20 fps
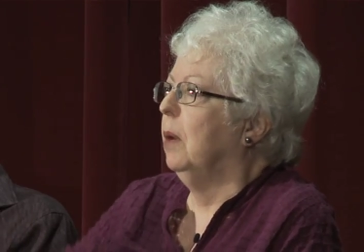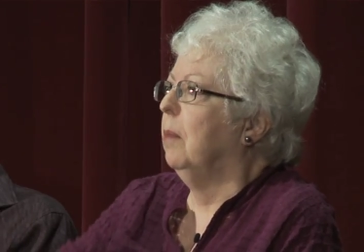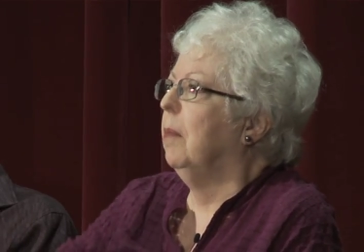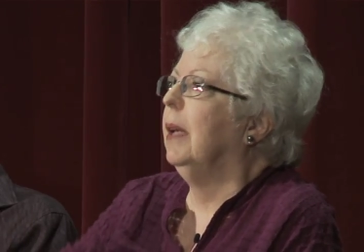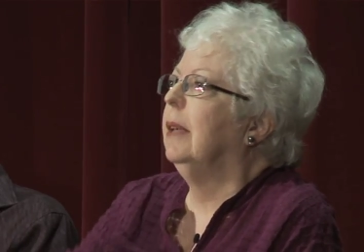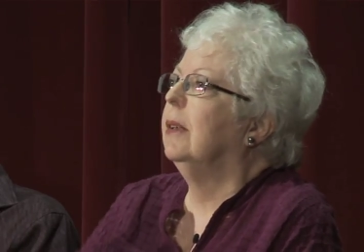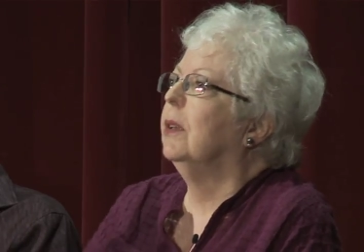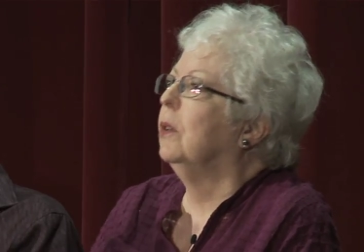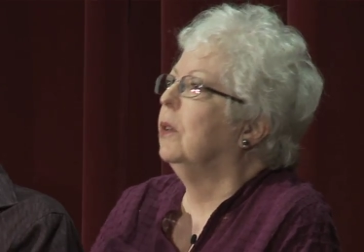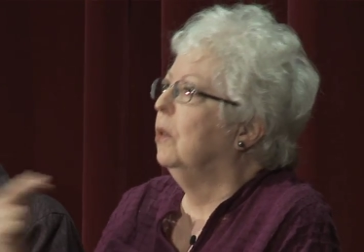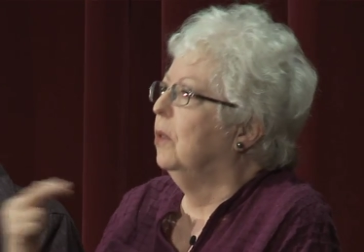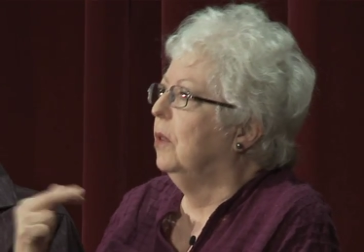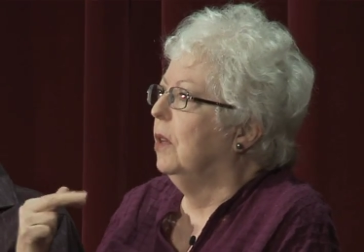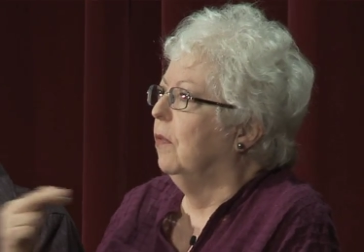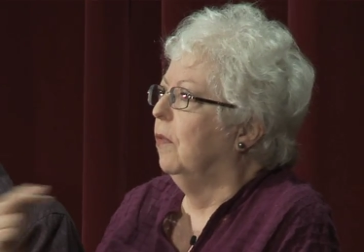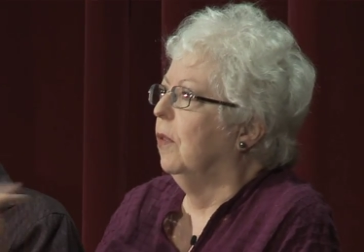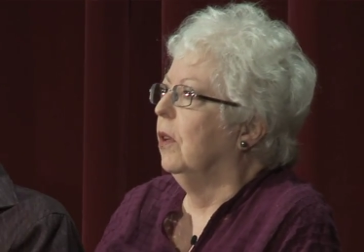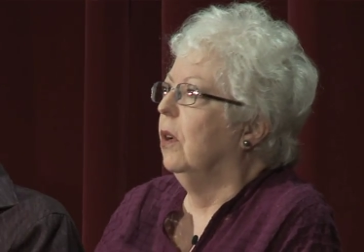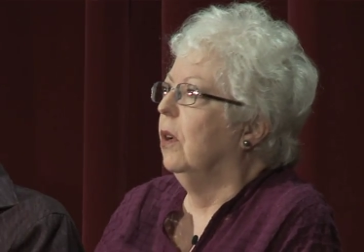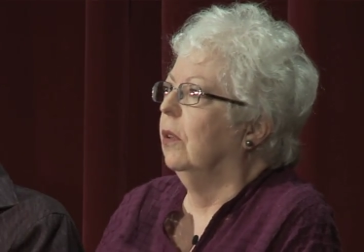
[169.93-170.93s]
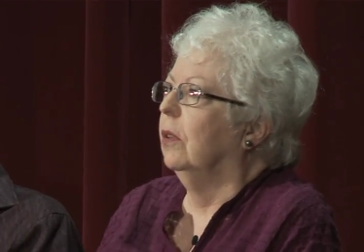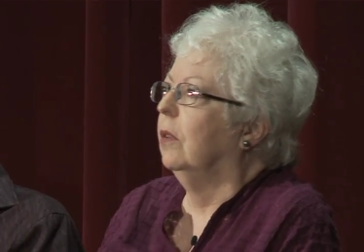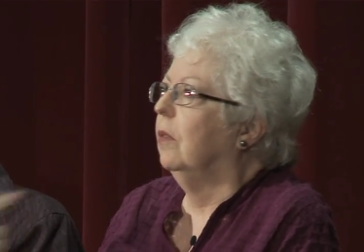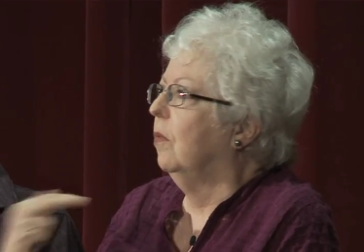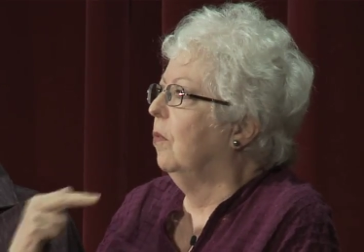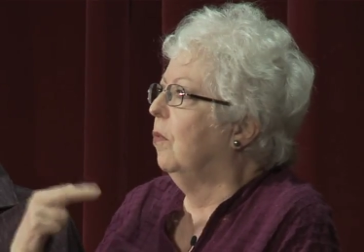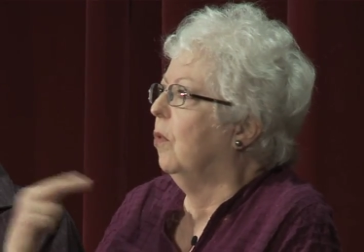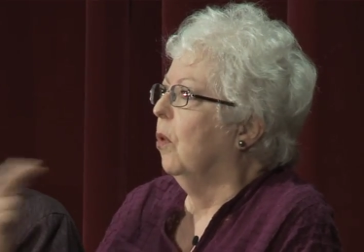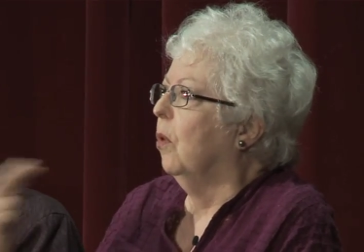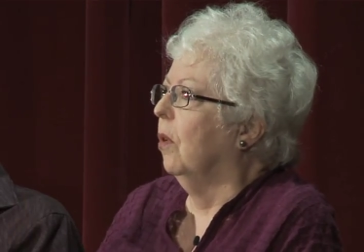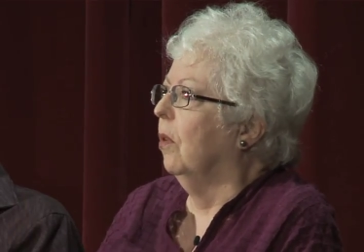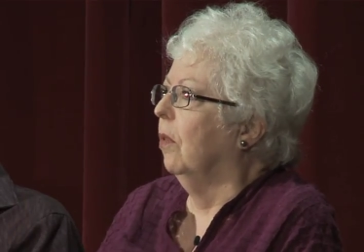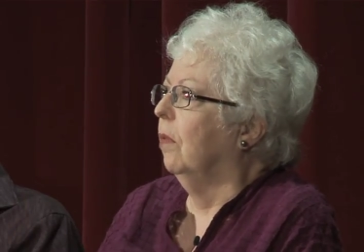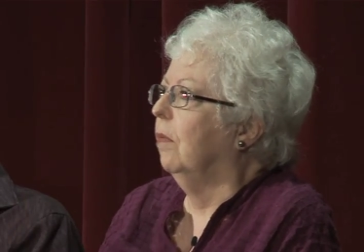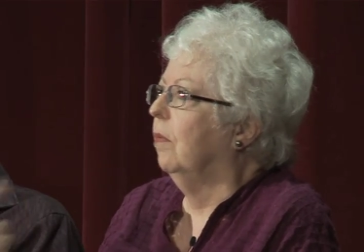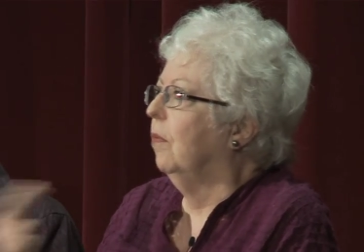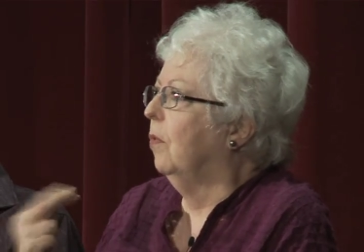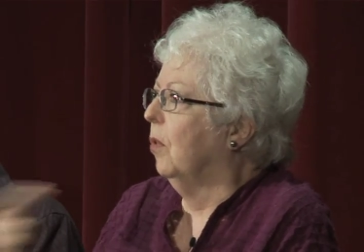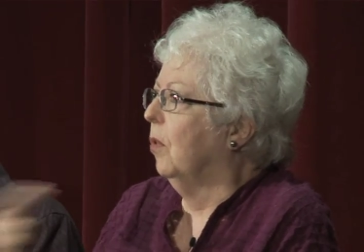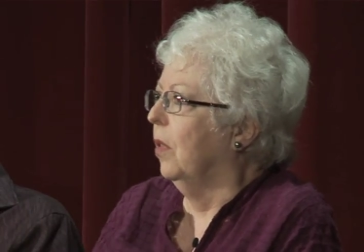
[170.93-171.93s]
it makes it too difficult for,
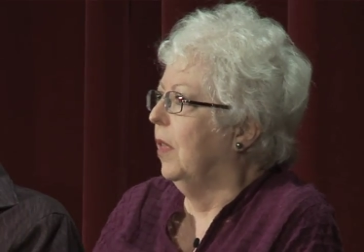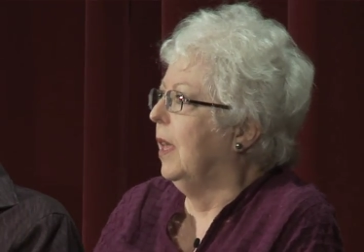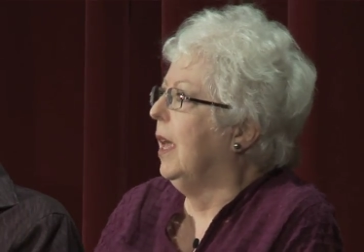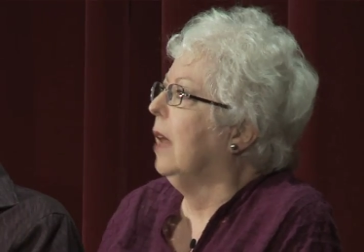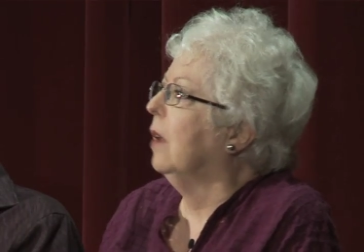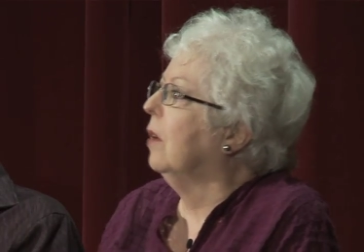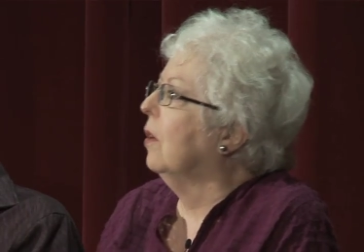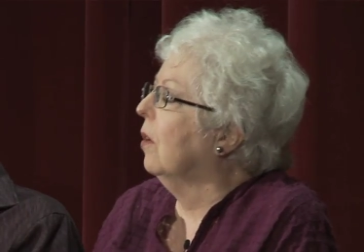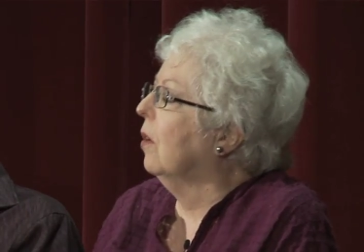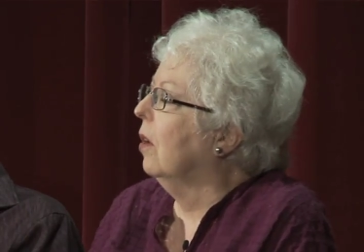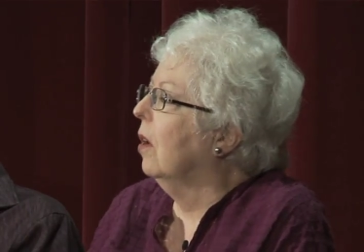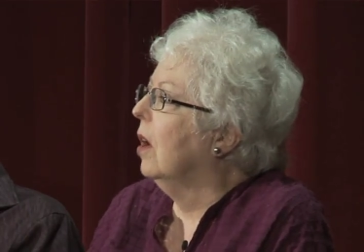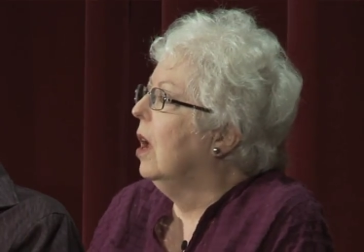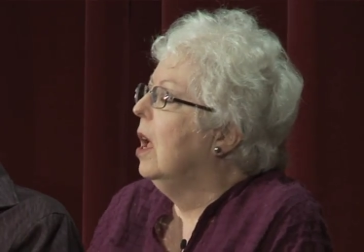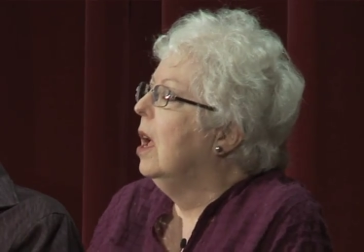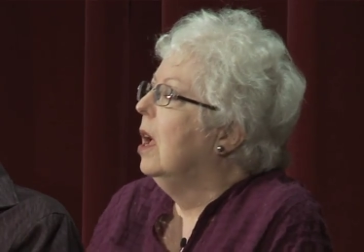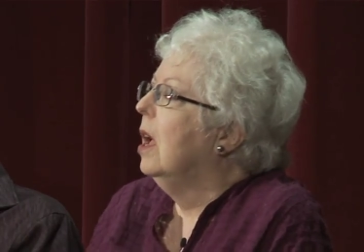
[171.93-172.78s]
for the editor.